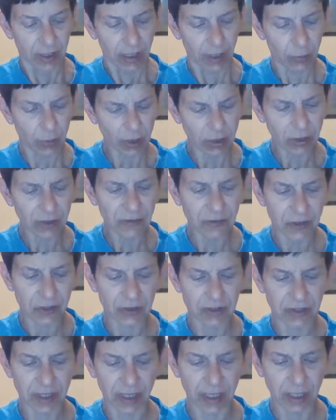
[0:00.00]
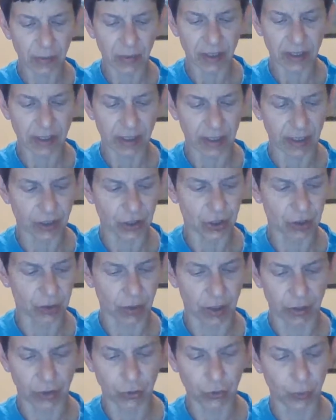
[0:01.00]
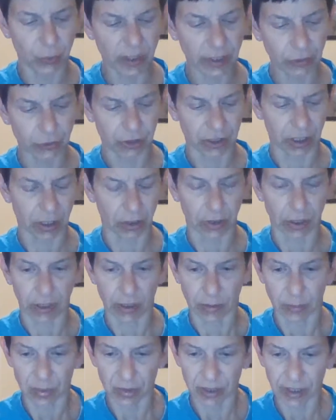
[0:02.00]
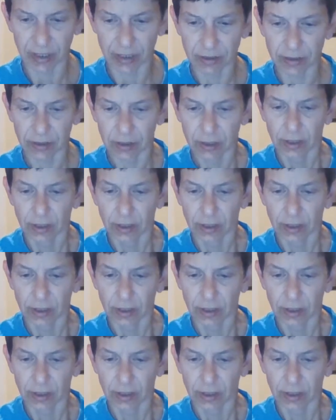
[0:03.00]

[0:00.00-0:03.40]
"I wonder if there is any way to get you a new wheelchair," he complained.